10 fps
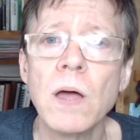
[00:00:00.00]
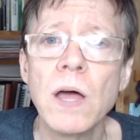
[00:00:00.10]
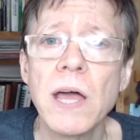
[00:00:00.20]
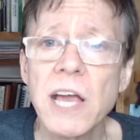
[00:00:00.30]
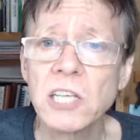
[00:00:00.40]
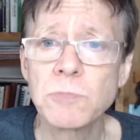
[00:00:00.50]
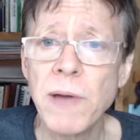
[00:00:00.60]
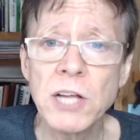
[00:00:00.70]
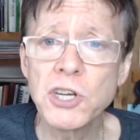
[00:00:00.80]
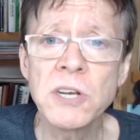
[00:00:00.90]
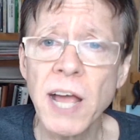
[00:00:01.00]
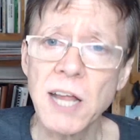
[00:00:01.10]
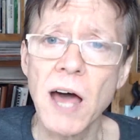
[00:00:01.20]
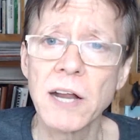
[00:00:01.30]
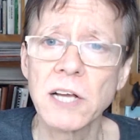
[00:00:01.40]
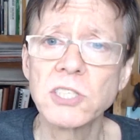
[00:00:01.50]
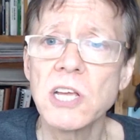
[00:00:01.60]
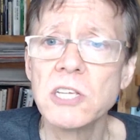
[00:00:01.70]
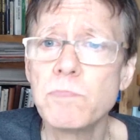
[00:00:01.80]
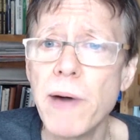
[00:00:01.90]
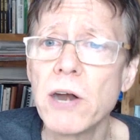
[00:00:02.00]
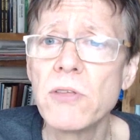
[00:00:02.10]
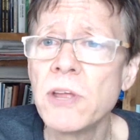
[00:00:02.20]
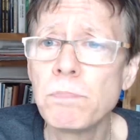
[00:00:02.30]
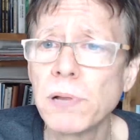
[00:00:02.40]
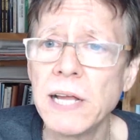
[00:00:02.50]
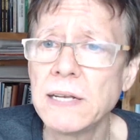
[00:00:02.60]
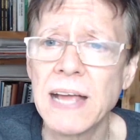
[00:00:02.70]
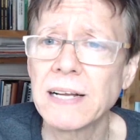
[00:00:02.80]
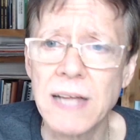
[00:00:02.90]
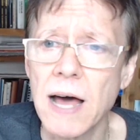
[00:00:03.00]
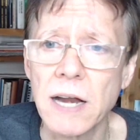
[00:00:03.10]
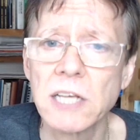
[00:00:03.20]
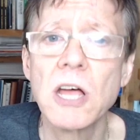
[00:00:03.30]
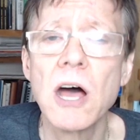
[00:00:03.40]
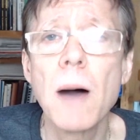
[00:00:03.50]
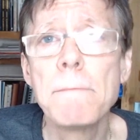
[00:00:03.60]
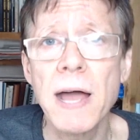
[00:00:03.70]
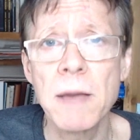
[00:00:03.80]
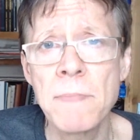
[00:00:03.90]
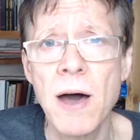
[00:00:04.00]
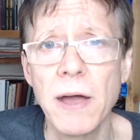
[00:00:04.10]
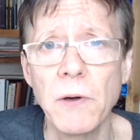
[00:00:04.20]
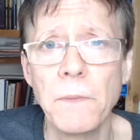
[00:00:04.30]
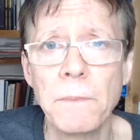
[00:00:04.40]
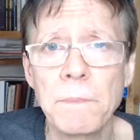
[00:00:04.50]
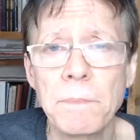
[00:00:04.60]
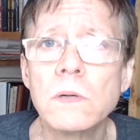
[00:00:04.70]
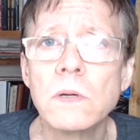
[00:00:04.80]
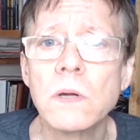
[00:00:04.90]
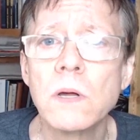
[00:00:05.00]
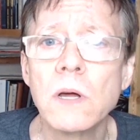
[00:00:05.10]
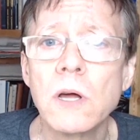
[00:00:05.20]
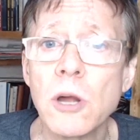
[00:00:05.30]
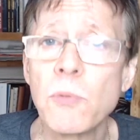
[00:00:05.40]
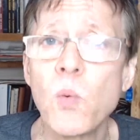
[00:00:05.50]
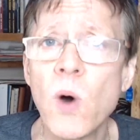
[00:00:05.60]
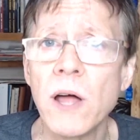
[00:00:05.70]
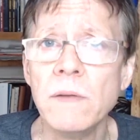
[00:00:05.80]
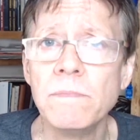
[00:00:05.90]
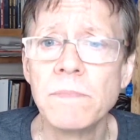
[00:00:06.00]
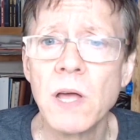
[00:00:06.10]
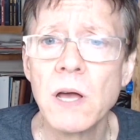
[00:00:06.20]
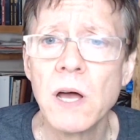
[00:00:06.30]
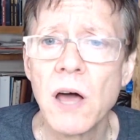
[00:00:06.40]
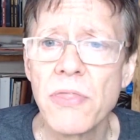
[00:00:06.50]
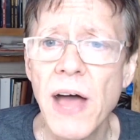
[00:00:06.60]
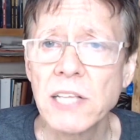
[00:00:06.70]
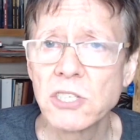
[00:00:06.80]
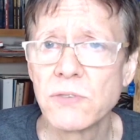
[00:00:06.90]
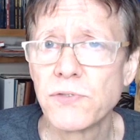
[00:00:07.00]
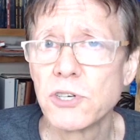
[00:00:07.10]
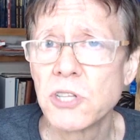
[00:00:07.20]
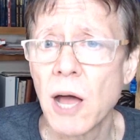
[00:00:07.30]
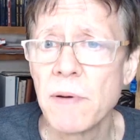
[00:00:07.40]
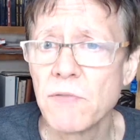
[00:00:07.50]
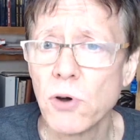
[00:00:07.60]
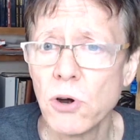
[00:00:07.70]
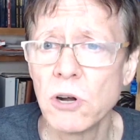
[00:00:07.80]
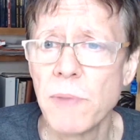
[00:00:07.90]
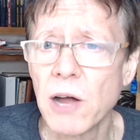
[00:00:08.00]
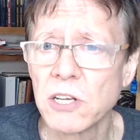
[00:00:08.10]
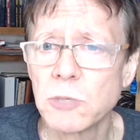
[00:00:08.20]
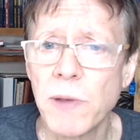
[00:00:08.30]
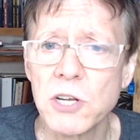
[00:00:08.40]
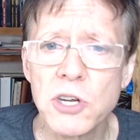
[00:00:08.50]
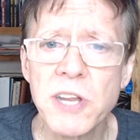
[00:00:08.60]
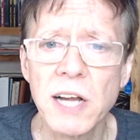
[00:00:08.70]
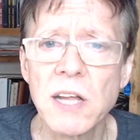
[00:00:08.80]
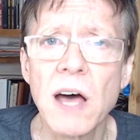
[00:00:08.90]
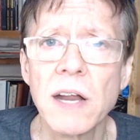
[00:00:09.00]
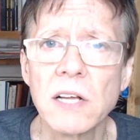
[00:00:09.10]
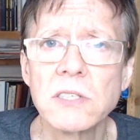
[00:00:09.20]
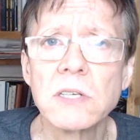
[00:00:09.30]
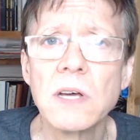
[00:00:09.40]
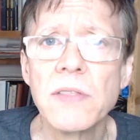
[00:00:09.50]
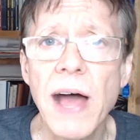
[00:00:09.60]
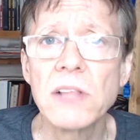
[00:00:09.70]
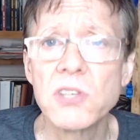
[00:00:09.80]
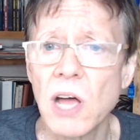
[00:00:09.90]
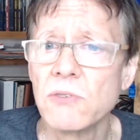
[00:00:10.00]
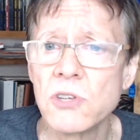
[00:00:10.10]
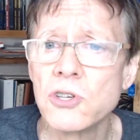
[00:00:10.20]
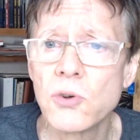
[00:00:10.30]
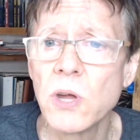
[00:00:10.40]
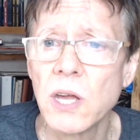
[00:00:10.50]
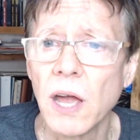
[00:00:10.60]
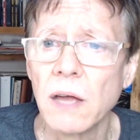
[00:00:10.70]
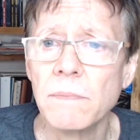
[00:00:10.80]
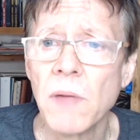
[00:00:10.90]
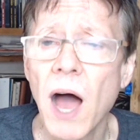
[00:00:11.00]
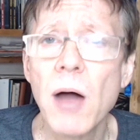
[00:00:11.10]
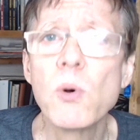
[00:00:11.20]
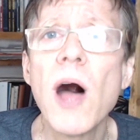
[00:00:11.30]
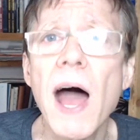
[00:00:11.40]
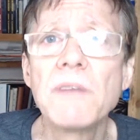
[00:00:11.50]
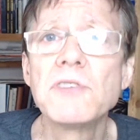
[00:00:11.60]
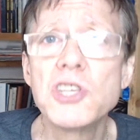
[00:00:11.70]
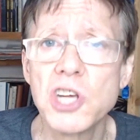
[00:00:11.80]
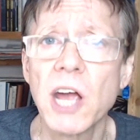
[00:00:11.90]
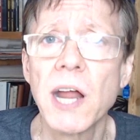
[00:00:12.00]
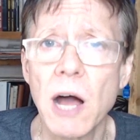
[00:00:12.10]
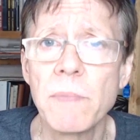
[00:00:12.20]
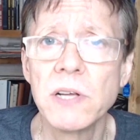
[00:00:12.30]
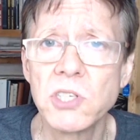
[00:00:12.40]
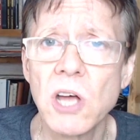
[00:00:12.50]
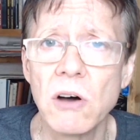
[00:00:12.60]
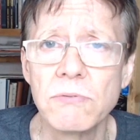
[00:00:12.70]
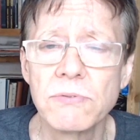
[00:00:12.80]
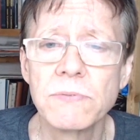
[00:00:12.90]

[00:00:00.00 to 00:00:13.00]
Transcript: Expansion tectonics is better than plate tectonics by a mile. Number one, that's the first time I've heard about expansion tectonics. That sounds intriguing. I will have to check it out myself.